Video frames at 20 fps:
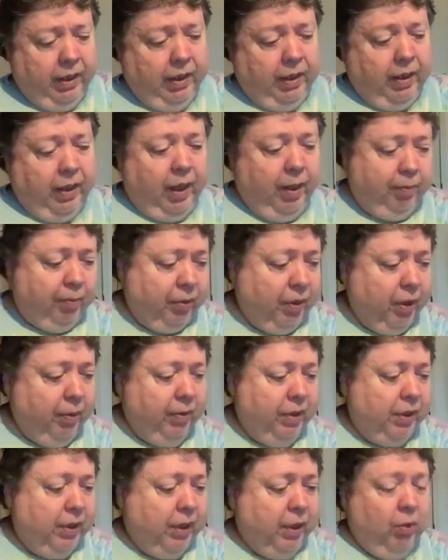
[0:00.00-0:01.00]
I
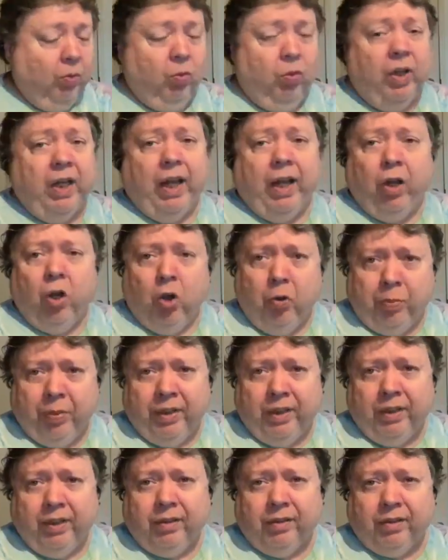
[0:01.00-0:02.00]
promised when I opened
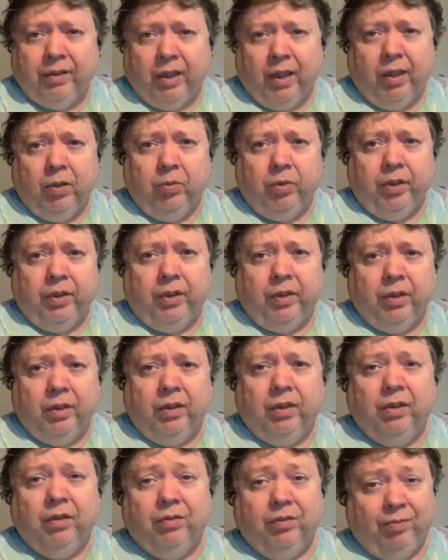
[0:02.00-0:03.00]
this I would
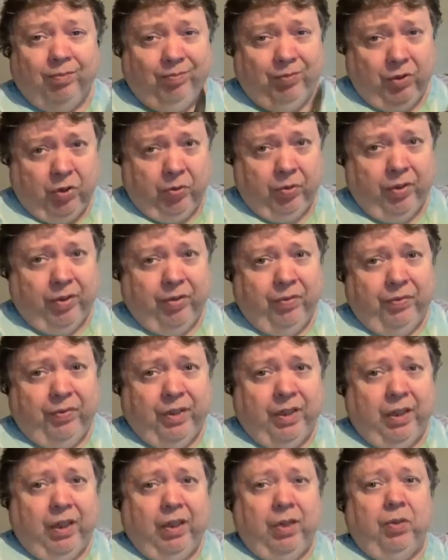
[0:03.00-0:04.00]
do it on
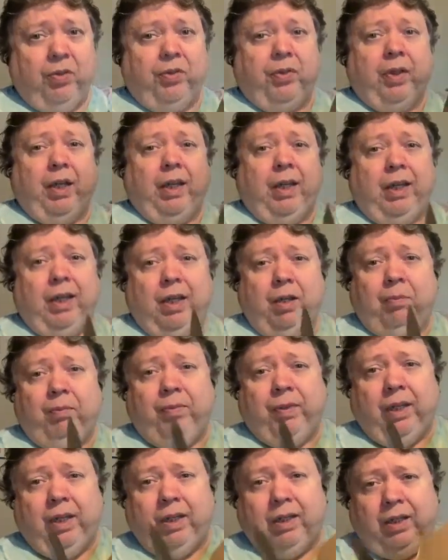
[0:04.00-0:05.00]
video, as I am.
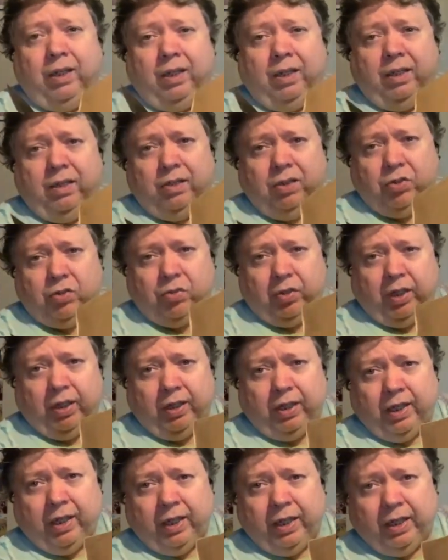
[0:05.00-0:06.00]
He's a train
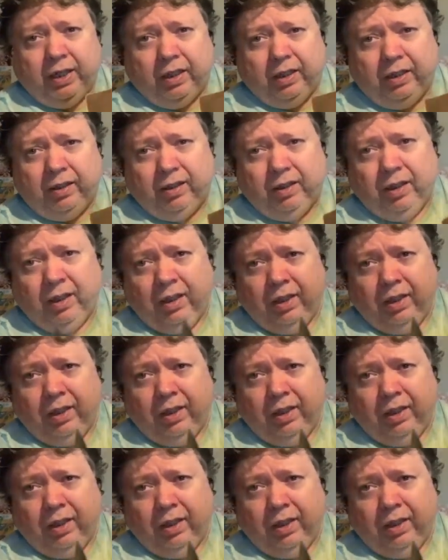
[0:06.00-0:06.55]
guy.